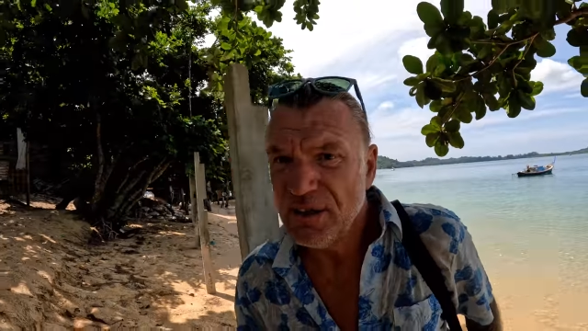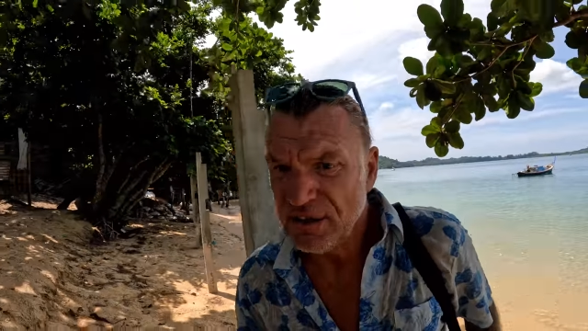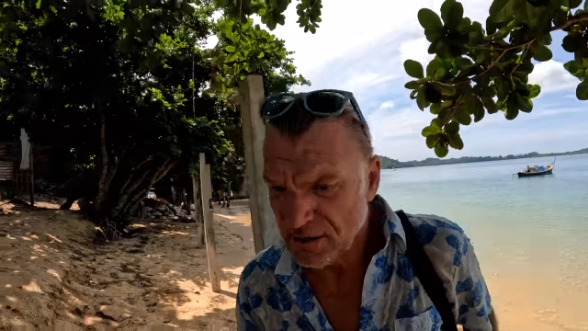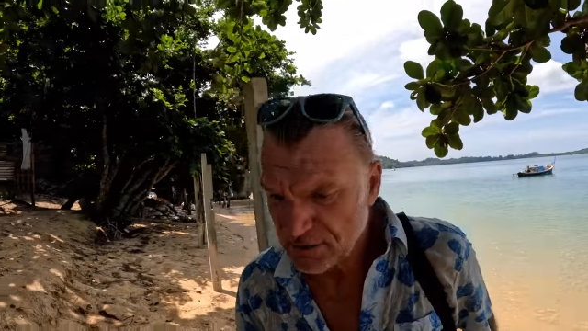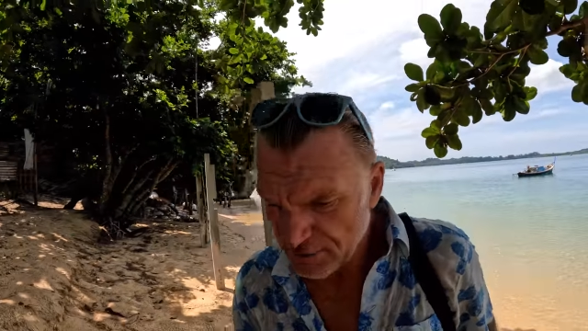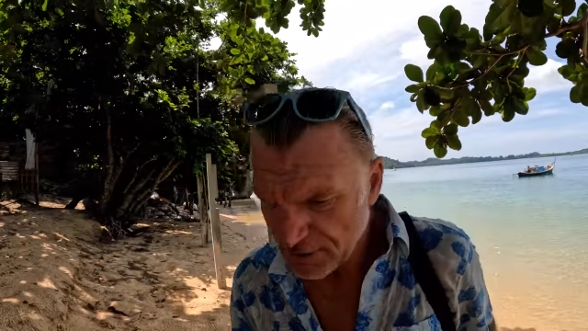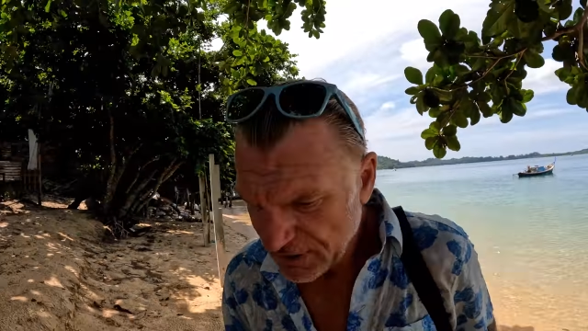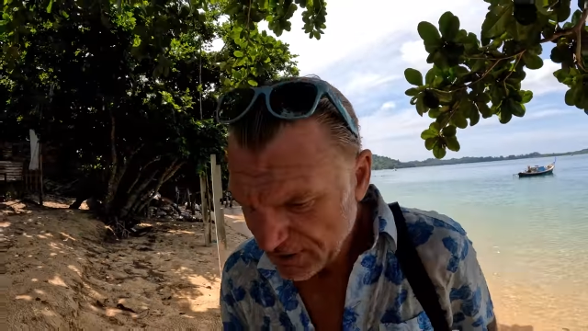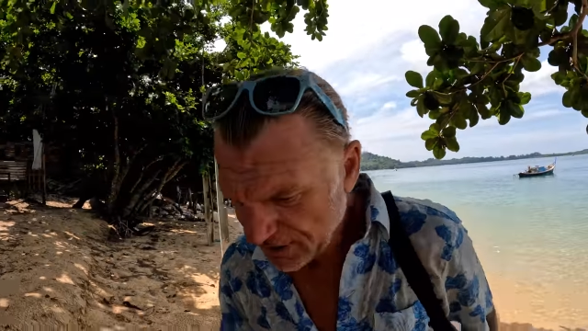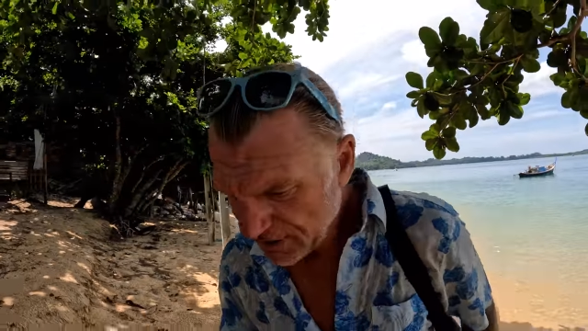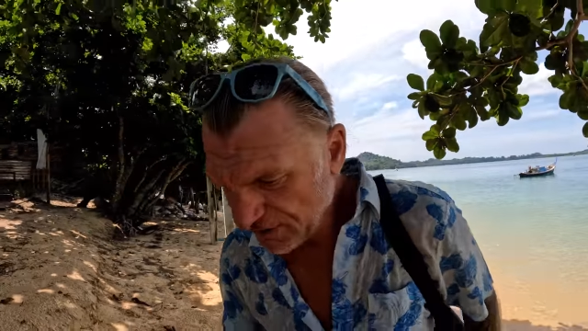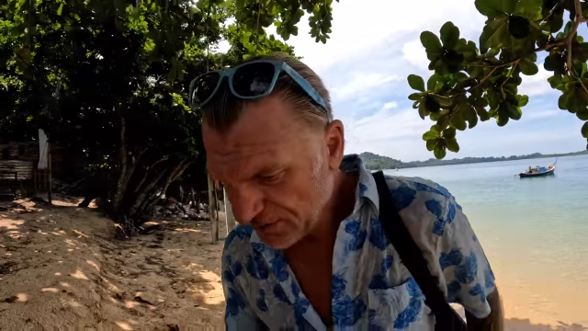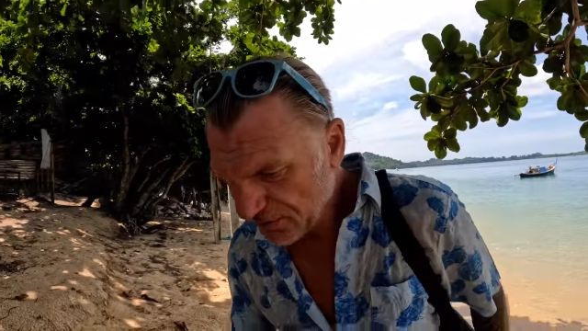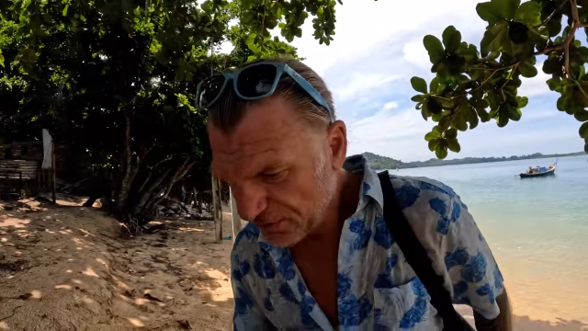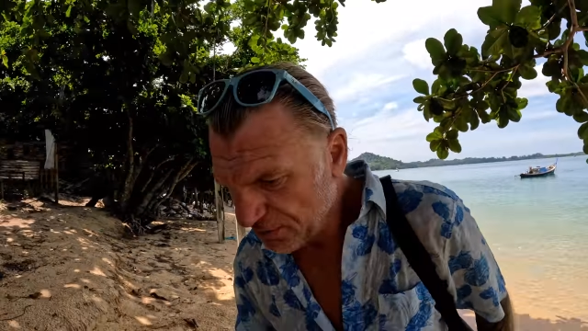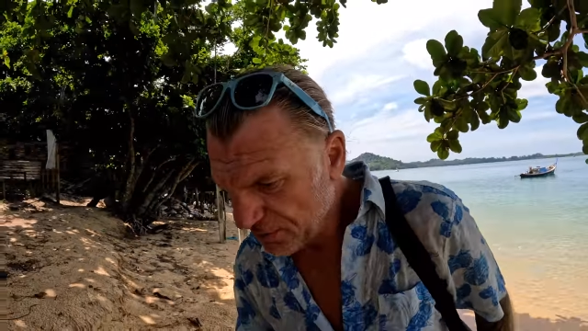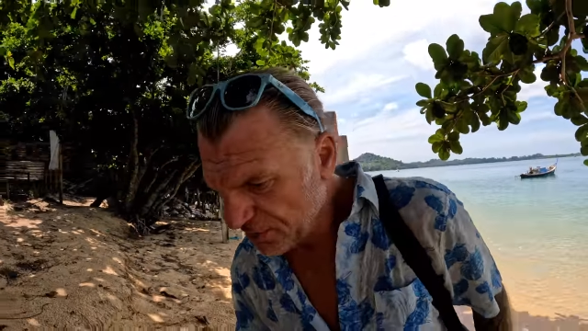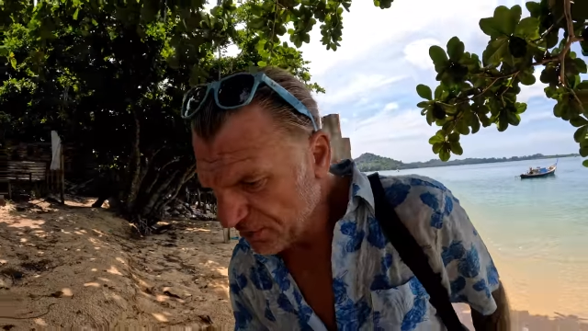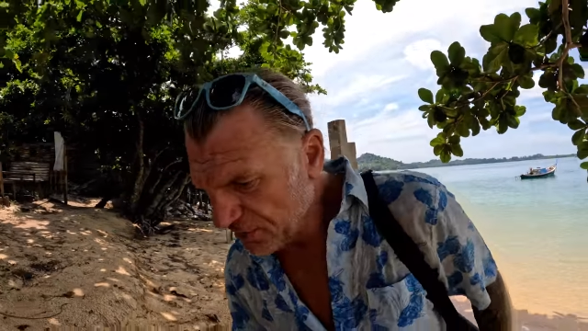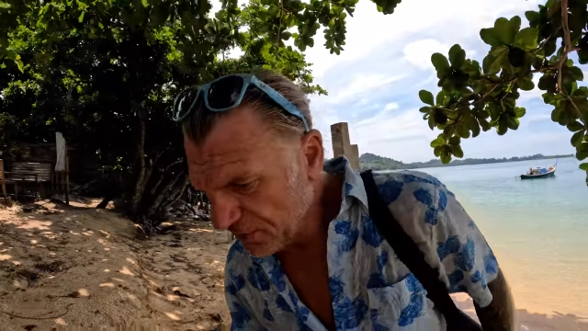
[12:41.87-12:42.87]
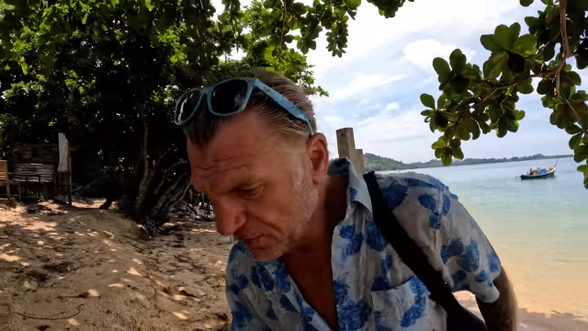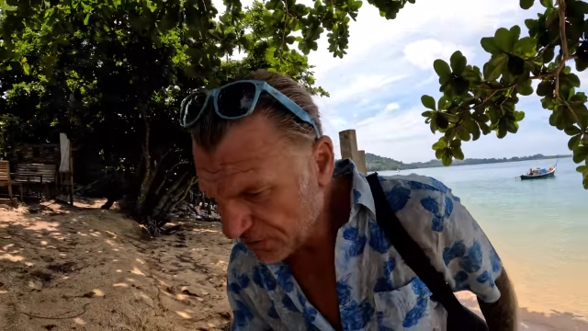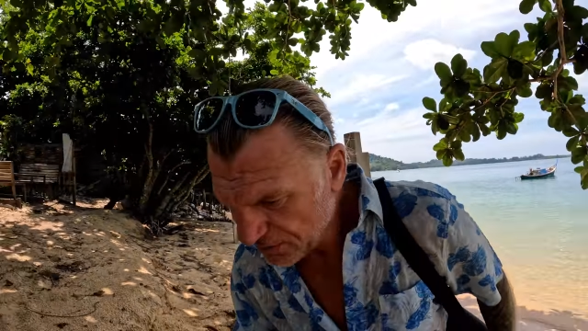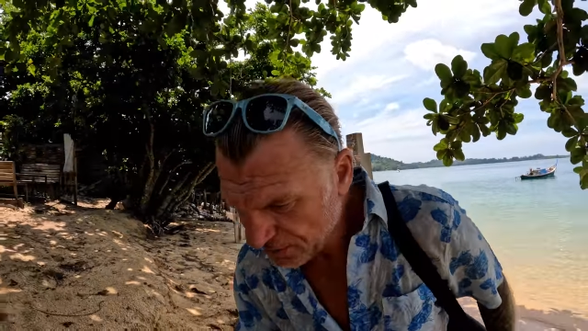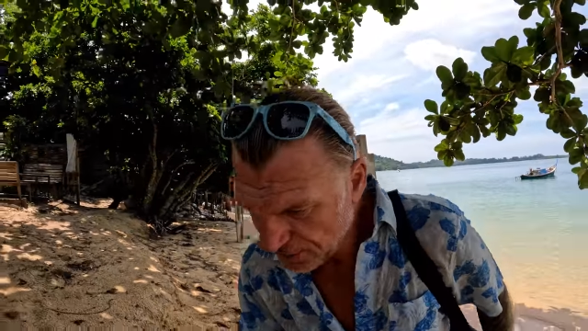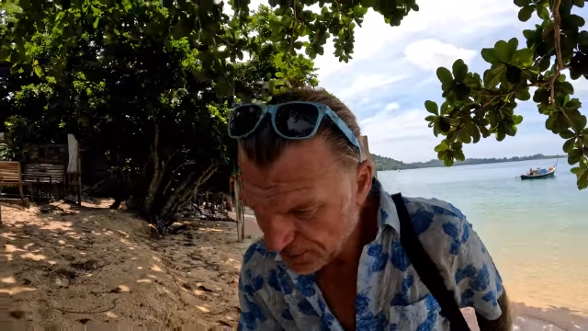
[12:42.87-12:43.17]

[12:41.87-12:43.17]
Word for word: Oh, man, another real cool